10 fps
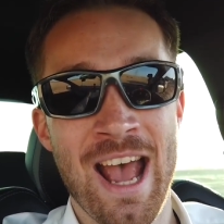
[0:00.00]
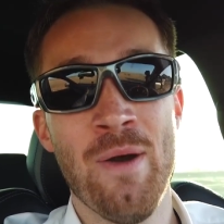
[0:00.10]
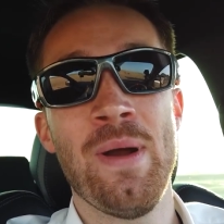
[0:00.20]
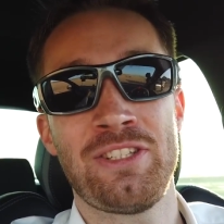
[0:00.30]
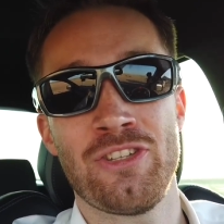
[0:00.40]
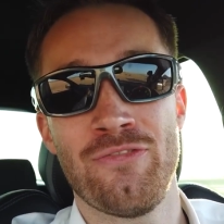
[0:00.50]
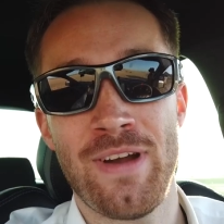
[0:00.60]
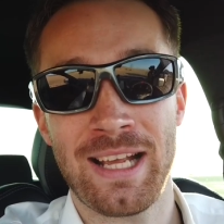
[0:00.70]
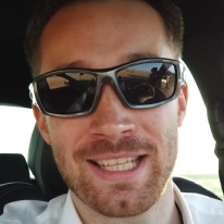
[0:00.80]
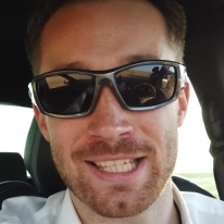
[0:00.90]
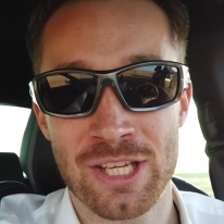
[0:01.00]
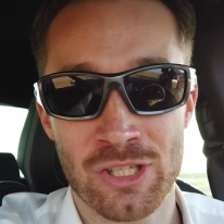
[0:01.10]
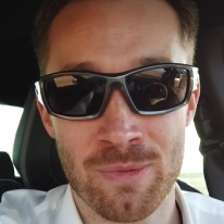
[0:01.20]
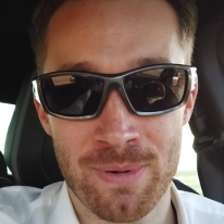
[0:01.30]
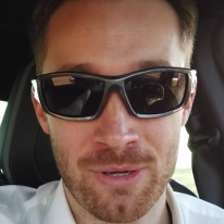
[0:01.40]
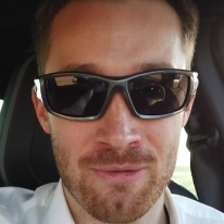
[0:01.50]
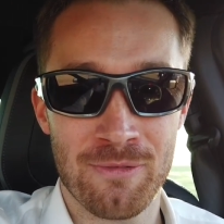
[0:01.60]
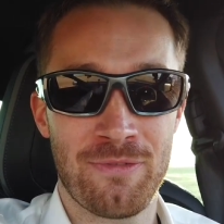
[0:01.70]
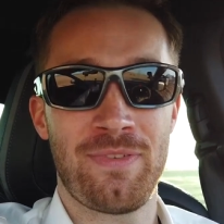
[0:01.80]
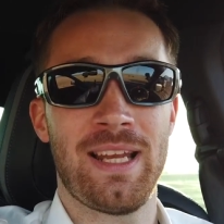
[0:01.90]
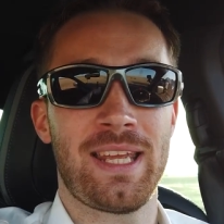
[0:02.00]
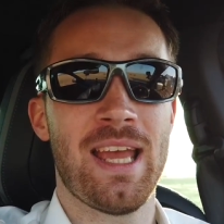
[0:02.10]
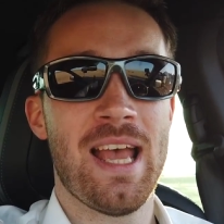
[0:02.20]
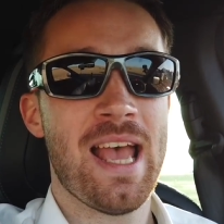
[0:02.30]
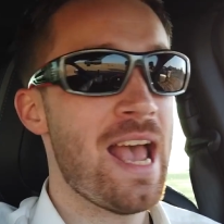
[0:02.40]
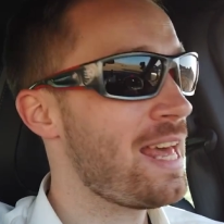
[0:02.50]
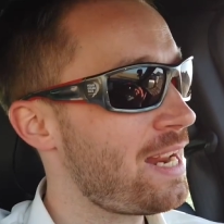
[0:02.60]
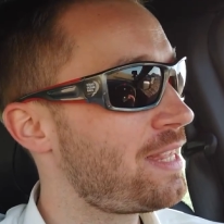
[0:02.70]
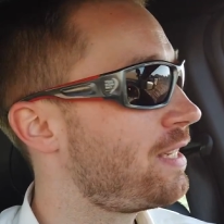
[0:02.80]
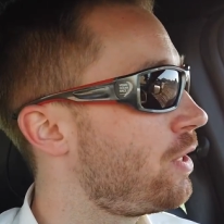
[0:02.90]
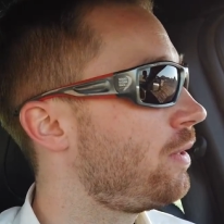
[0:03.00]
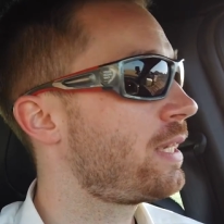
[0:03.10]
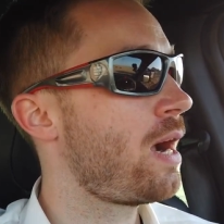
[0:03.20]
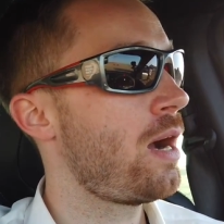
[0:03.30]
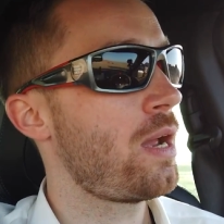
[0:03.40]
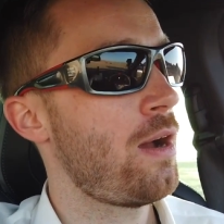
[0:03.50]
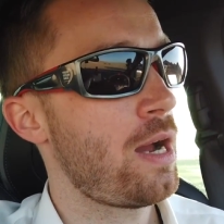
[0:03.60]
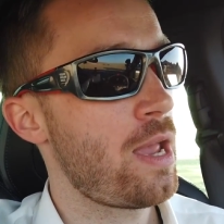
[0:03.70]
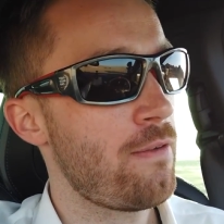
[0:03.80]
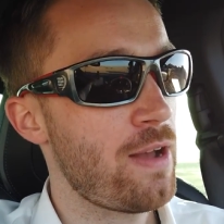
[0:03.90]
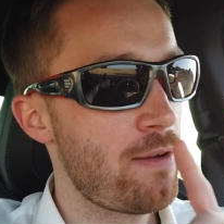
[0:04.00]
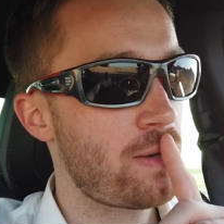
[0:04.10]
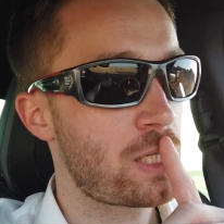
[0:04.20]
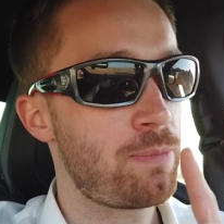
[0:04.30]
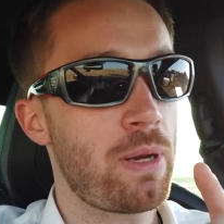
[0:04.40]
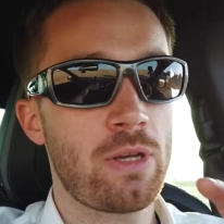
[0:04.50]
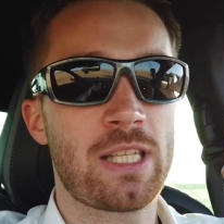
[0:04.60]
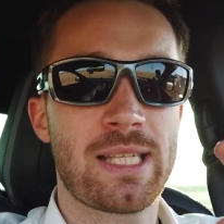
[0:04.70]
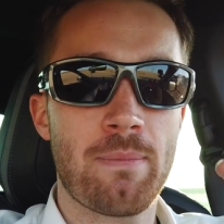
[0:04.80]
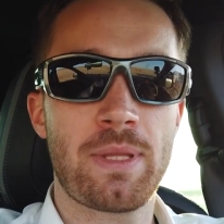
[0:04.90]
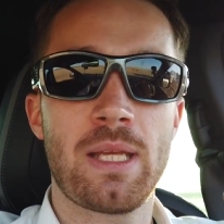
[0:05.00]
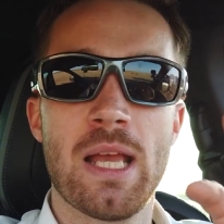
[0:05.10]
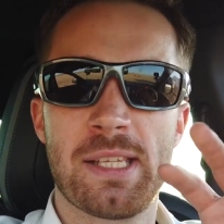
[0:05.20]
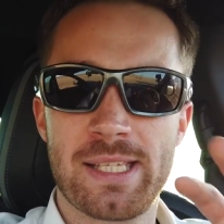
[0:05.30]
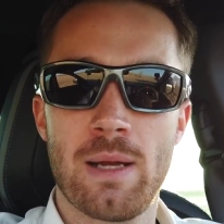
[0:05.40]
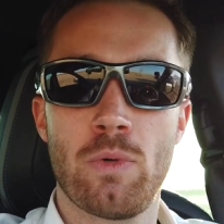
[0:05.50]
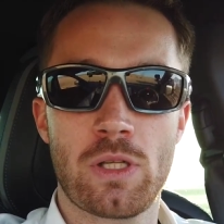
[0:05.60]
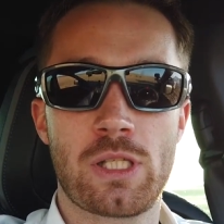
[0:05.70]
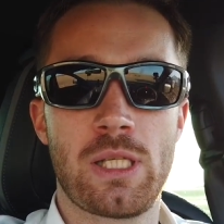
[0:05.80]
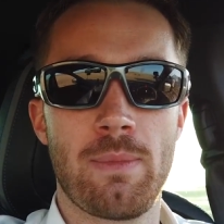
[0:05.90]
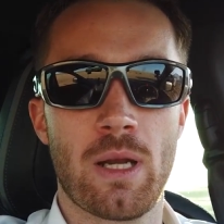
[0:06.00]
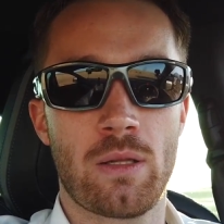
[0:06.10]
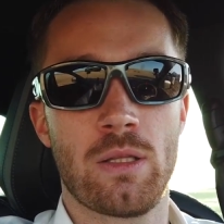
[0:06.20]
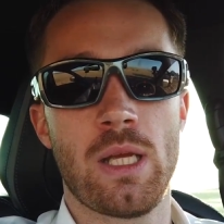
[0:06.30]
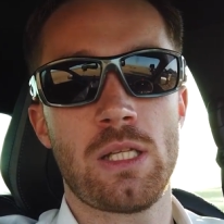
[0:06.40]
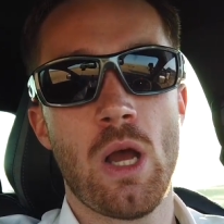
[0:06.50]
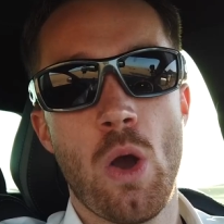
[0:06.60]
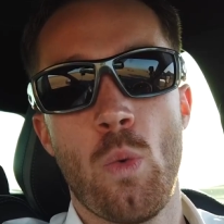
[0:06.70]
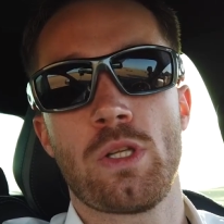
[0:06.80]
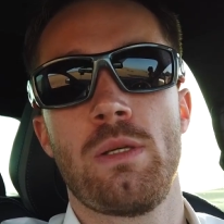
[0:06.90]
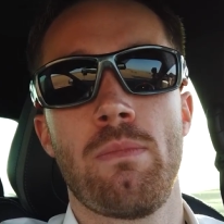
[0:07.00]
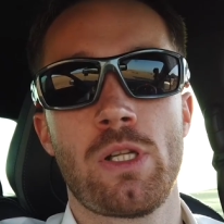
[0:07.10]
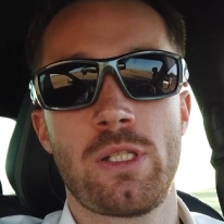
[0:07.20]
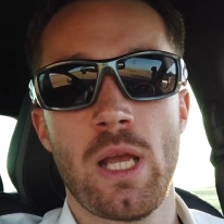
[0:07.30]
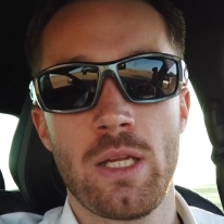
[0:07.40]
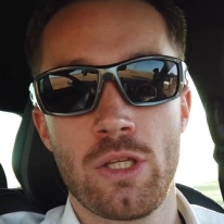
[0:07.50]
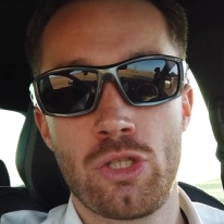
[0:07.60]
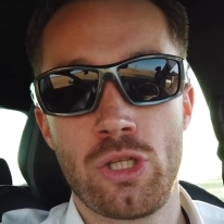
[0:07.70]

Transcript: Which in fact is a super cool feeling, and I think the only car I have ever experienced something somewhat similar to this was a Mercedes